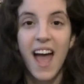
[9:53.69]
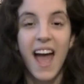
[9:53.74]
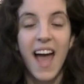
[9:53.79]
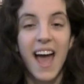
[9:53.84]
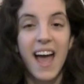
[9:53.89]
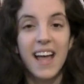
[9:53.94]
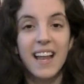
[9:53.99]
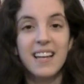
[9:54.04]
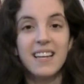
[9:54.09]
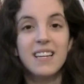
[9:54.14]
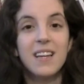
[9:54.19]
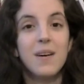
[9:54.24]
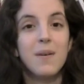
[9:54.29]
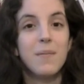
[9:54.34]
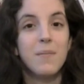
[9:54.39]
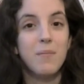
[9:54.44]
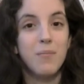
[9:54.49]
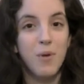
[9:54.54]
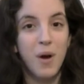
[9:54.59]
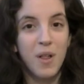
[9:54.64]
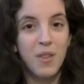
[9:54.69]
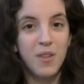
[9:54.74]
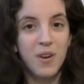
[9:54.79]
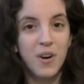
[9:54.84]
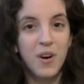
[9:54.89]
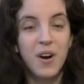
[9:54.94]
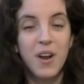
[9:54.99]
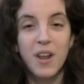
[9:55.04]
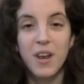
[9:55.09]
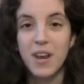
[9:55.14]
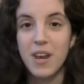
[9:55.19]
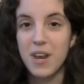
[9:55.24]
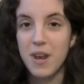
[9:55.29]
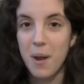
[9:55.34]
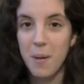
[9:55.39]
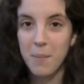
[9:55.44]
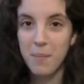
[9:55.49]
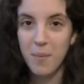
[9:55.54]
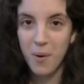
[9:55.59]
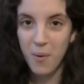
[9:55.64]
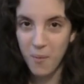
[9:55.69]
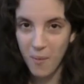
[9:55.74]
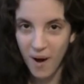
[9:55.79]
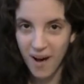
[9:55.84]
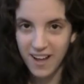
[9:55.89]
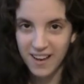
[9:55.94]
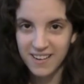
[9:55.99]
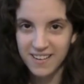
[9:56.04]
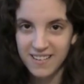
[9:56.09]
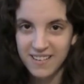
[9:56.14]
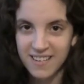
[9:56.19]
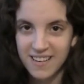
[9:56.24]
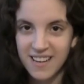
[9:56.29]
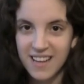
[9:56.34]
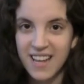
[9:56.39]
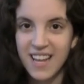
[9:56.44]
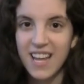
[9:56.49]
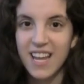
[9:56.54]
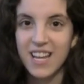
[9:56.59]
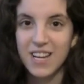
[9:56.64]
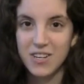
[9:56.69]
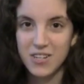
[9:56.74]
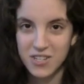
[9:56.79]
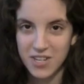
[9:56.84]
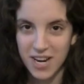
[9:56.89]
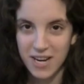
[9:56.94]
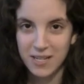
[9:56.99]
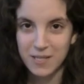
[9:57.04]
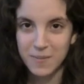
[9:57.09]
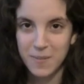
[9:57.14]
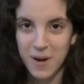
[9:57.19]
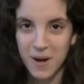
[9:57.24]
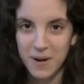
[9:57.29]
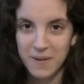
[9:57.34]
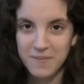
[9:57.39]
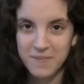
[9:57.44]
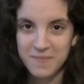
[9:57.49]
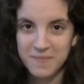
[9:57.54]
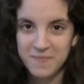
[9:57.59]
and brother number one in Shakespeare.